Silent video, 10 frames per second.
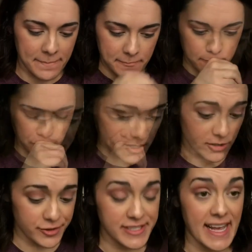That was
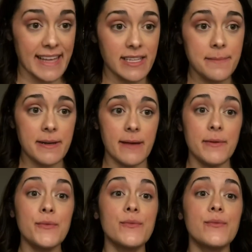Ultra Satin Lip, and I've
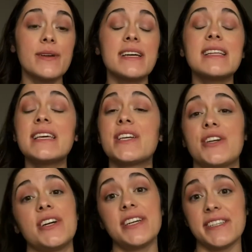been really
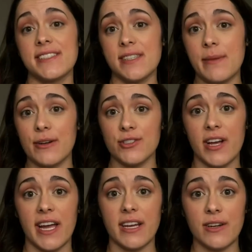curious about
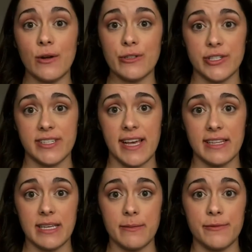trying an Ultra
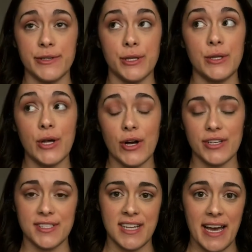Satin Lip for the
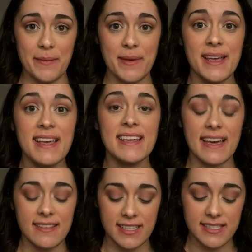longest time.
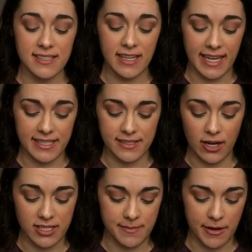Kathleen Lights
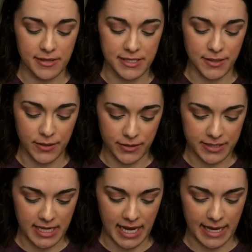talks about these all the
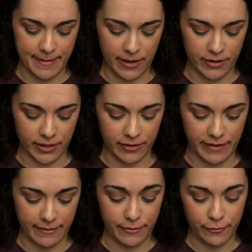time, how they're her
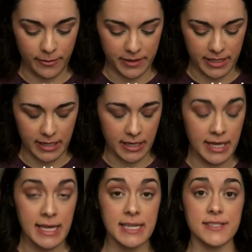favorite formula
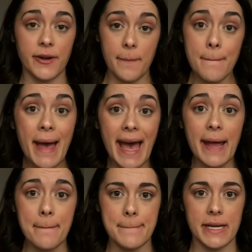because they're
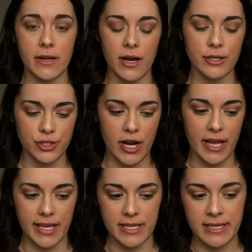matte but not
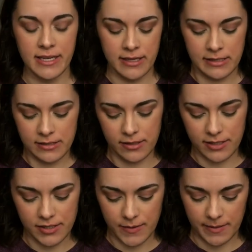drying. So
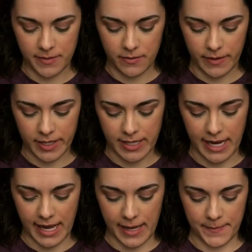this is what I'm gonna wear
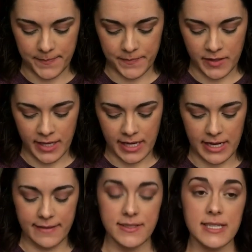today.
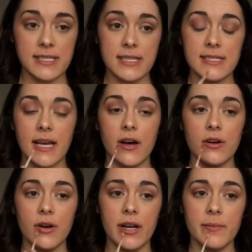And I've tested this
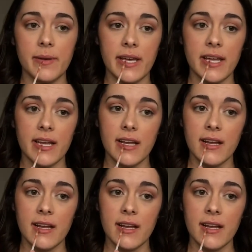out quite a bit.